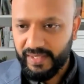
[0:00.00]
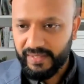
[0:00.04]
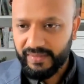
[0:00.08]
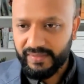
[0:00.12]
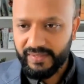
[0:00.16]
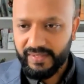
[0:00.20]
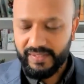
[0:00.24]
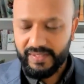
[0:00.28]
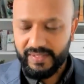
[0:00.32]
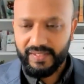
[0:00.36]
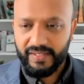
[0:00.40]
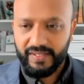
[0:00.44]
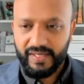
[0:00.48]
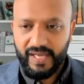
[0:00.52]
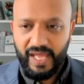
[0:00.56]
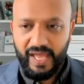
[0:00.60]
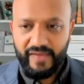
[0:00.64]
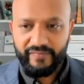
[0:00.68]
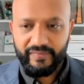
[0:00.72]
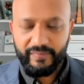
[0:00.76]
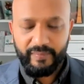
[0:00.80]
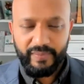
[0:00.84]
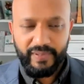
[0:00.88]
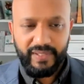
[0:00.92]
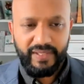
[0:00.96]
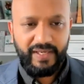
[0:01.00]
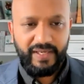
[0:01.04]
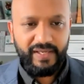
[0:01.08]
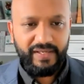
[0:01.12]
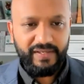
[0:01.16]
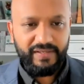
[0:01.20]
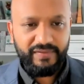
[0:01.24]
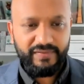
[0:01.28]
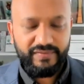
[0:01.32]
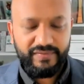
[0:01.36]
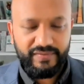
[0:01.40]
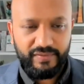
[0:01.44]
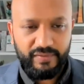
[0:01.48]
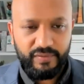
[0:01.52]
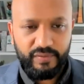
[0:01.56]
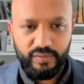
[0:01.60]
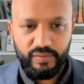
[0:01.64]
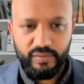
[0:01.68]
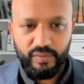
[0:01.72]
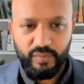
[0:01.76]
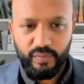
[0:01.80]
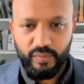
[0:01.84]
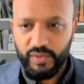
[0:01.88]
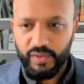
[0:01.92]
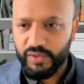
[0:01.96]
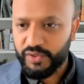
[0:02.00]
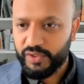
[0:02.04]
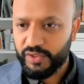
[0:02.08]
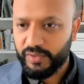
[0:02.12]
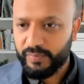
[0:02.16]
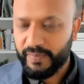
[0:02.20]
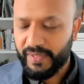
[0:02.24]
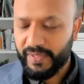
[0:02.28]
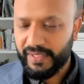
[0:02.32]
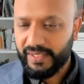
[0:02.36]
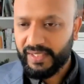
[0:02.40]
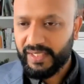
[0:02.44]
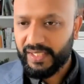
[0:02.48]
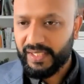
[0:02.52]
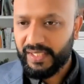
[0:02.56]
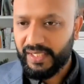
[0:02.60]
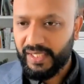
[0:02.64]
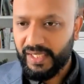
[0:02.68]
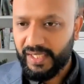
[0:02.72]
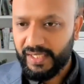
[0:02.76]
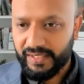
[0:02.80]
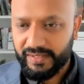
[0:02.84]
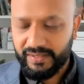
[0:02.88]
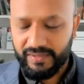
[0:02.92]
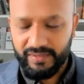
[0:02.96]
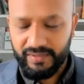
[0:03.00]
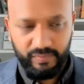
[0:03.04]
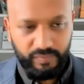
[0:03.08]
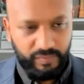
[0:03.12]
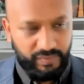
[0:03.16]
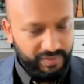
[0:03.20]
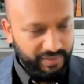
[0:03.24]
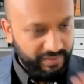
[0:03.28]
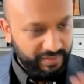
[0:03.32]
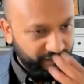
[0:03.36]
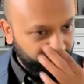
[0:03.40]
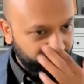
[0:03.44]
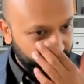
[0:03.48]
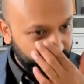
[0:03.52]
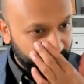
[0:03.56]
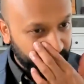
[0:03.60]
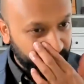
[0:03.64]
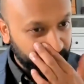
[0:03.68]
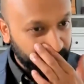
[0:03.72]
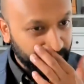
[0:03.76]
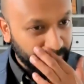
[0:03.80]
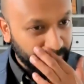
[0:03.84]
They didn't have a place to worship and connect with their faith.